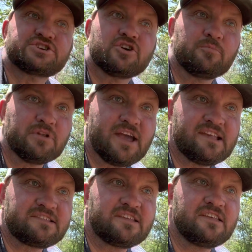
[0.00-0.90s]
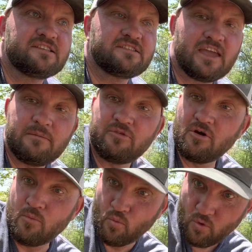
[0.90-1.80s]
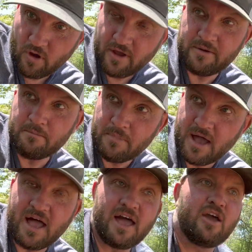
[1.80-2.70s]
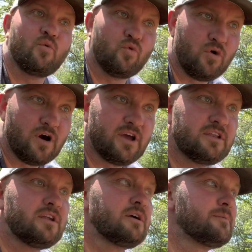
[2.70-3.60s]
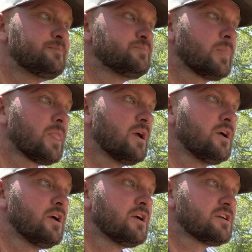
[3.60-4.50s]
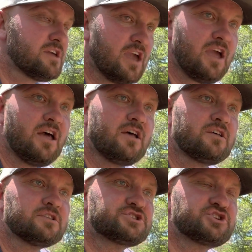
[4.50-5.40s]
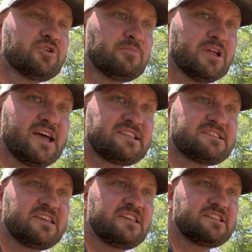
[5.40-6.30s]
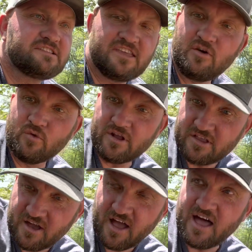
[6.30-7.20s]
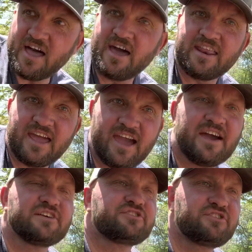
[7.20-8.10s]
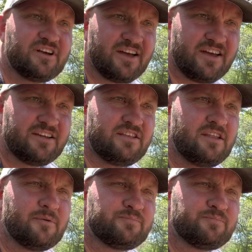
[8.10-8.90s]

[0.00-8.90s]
your blessings, name them one by one. Count your blessings, see what God has done.